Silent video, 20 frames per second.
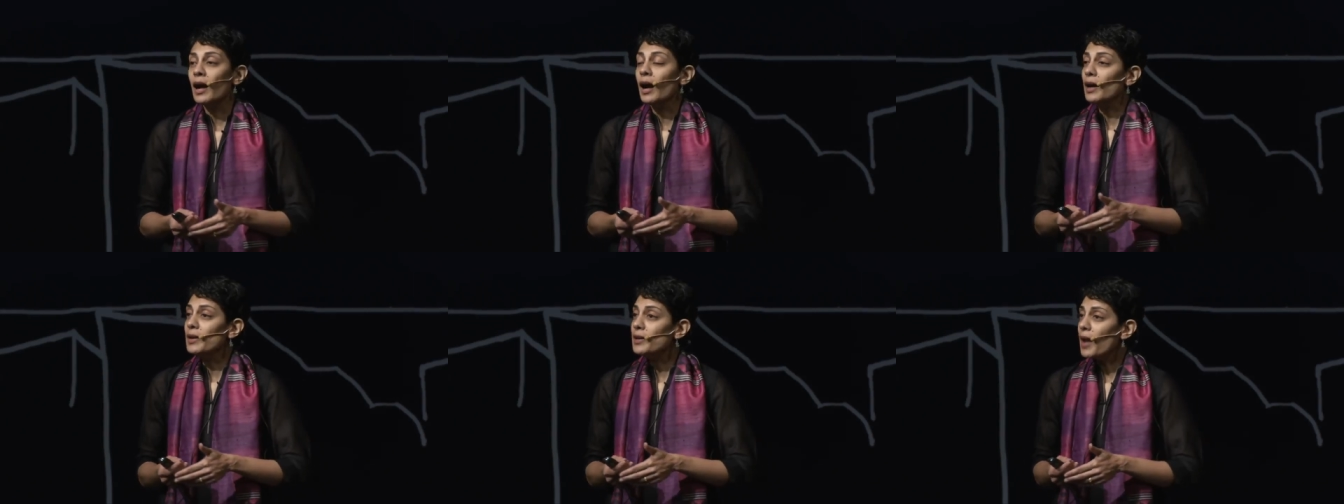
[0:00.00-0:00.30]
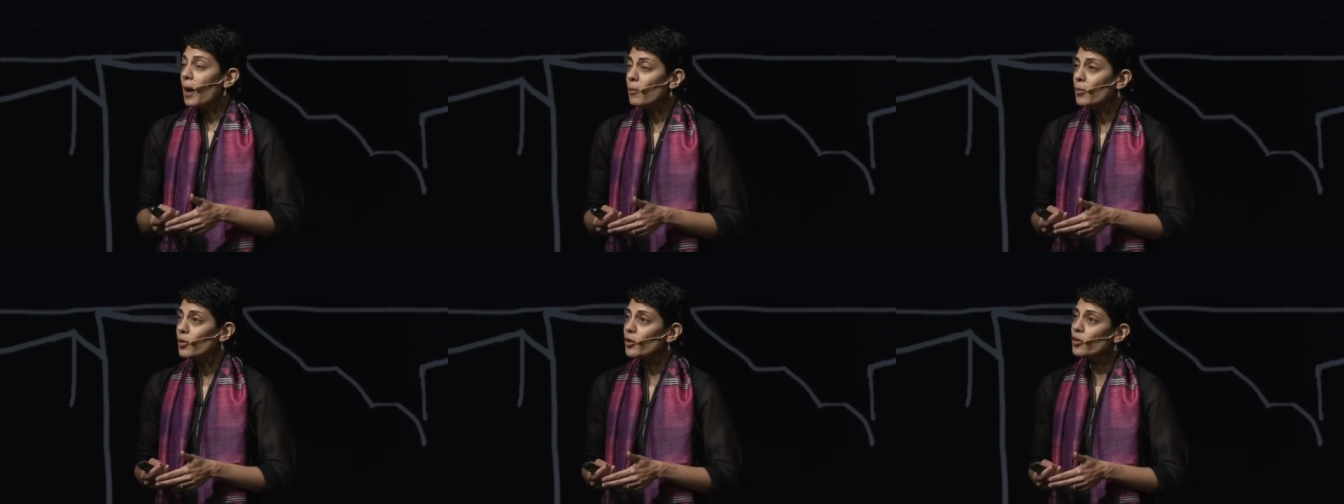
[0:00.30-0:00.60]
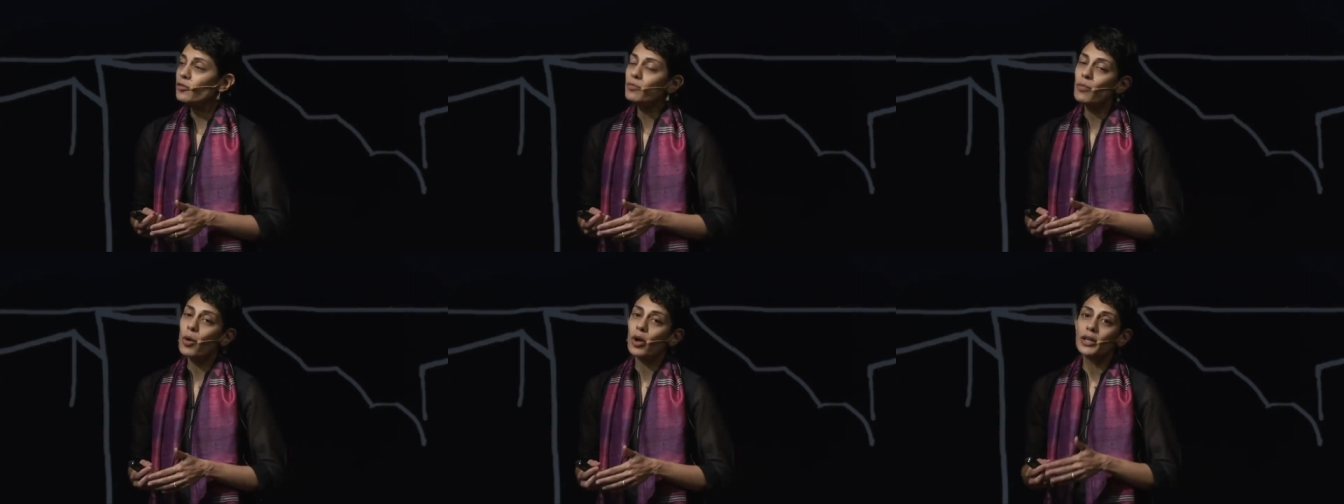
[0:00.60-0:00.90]
A number
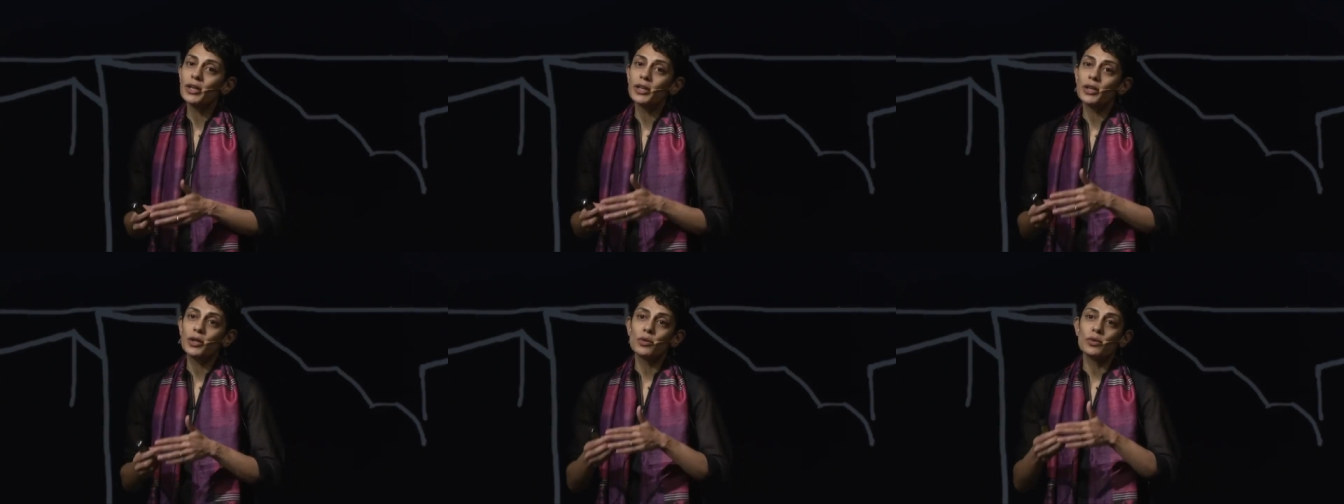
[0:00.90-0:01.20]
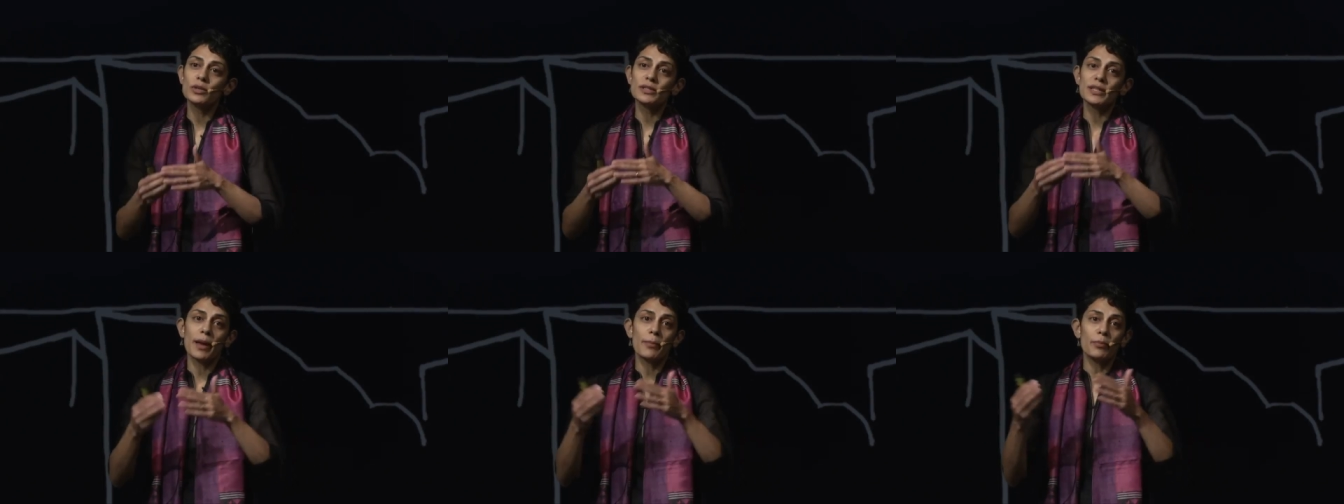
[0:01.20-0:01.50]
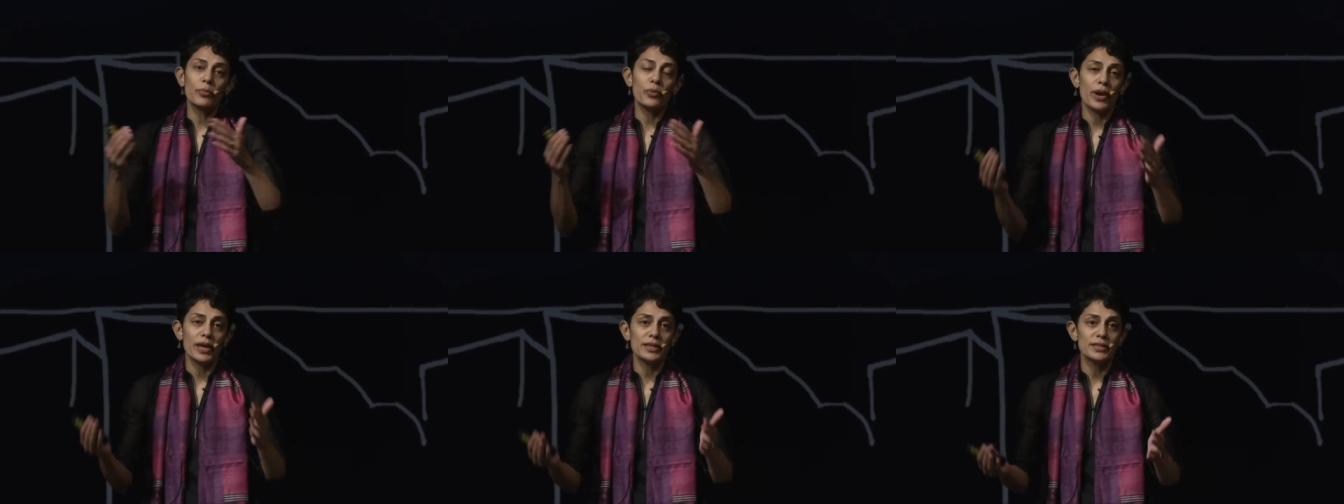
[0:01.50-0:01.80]
of molecules
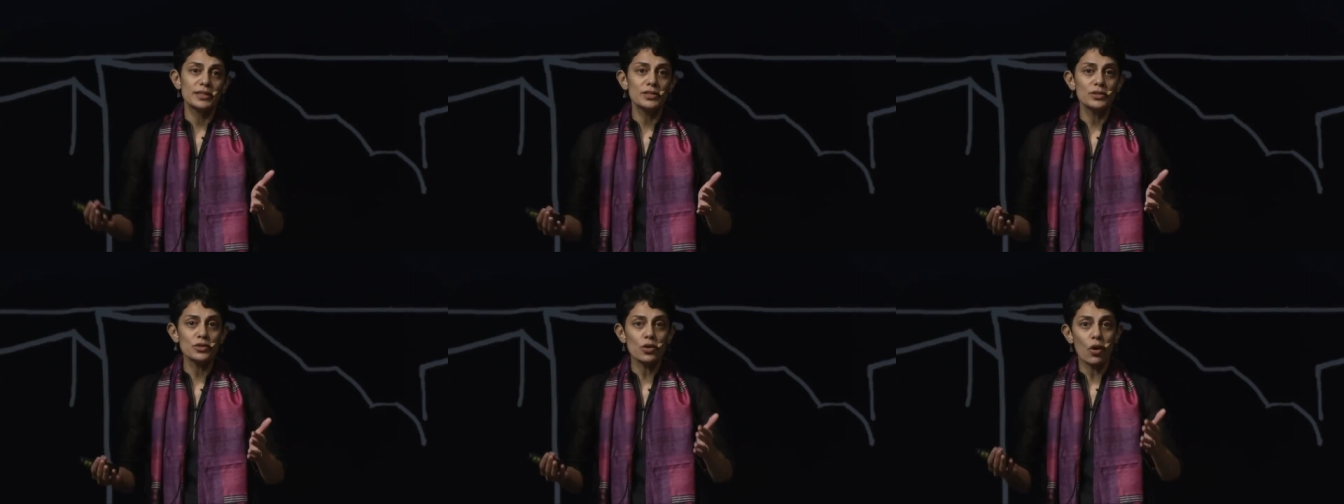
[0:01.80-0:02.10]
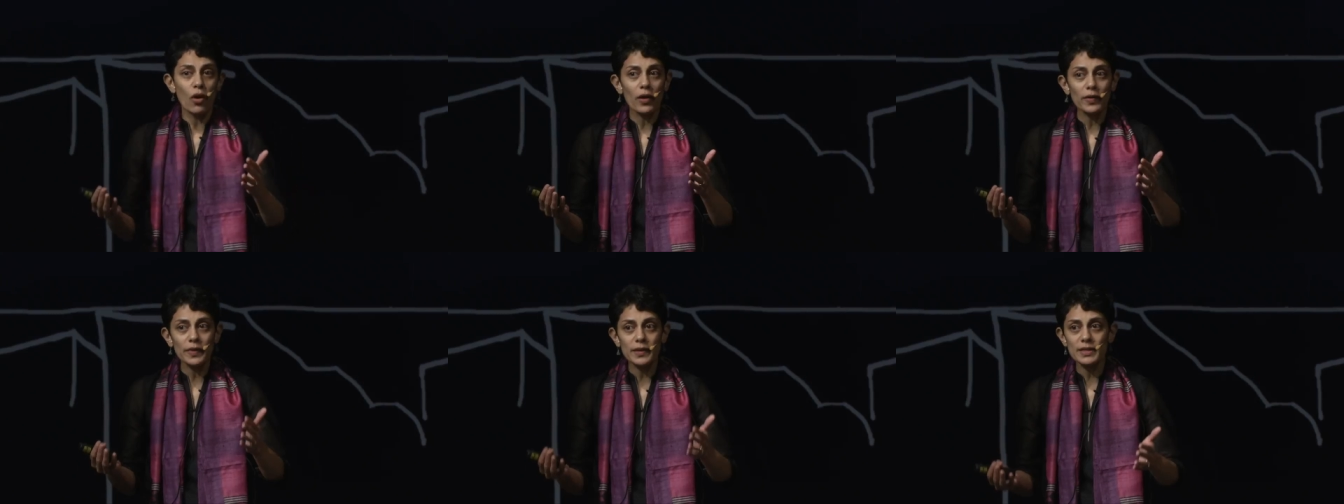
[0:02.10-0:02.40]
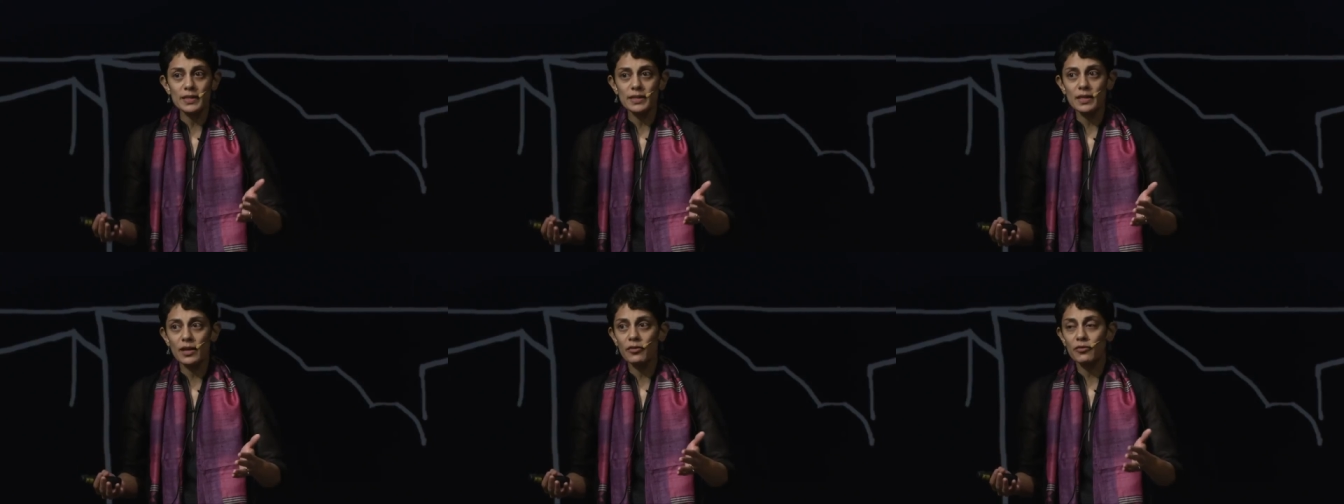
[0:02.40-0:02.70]
are present on
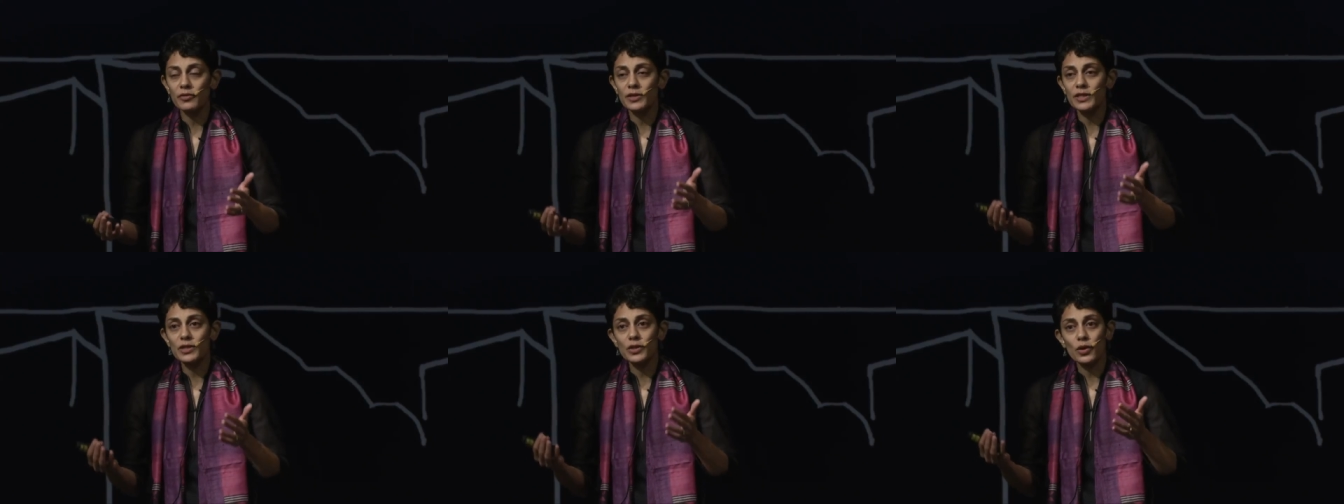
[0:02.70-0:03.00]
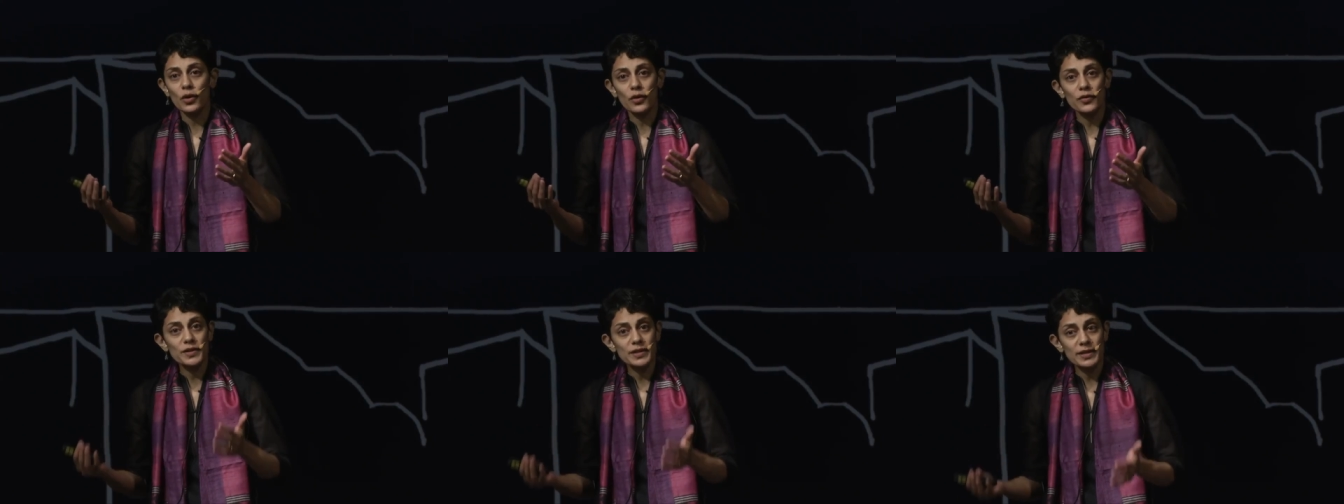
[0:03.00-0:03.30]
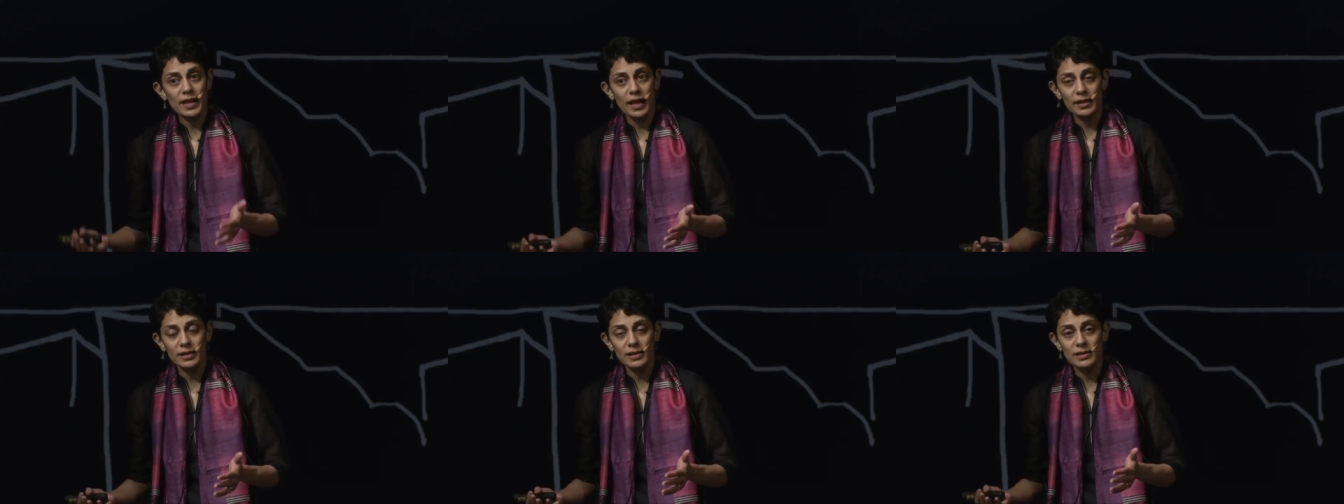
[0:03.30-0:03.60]
the surface of
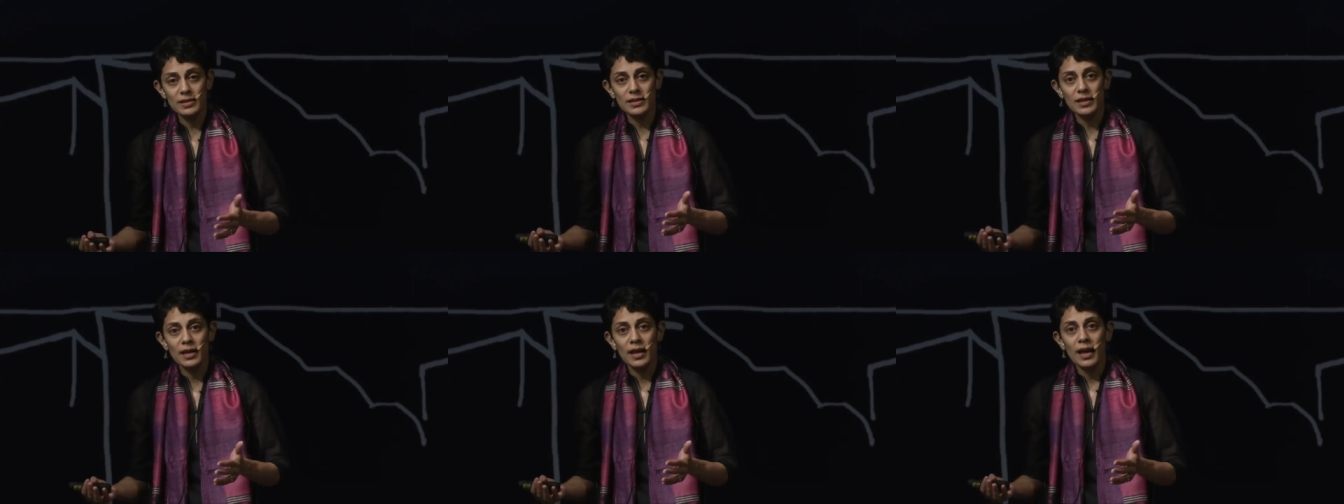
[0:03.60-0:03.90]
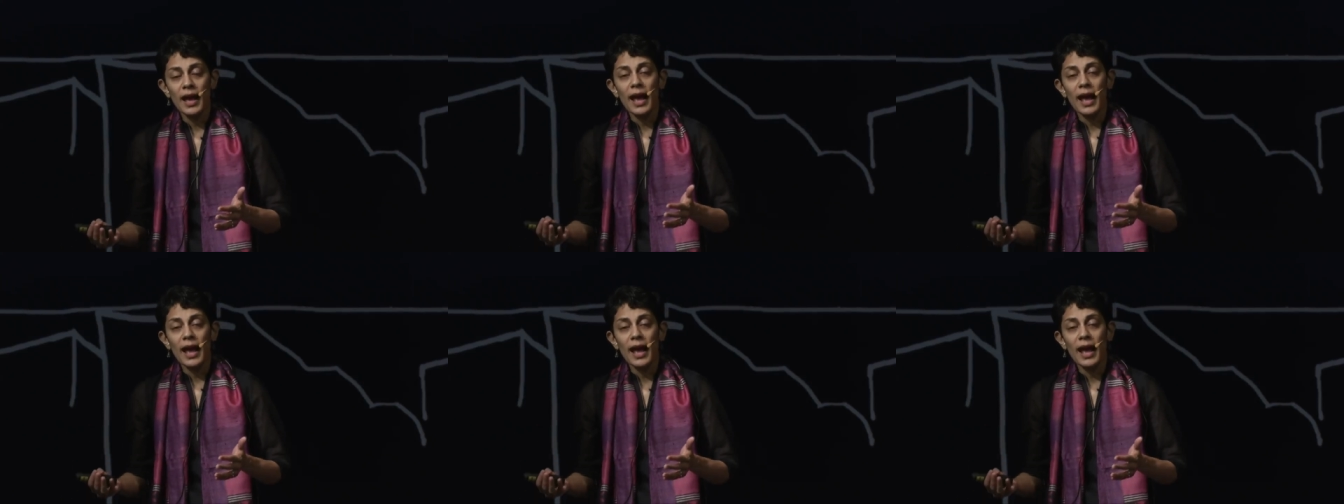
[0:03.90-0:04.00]
cells,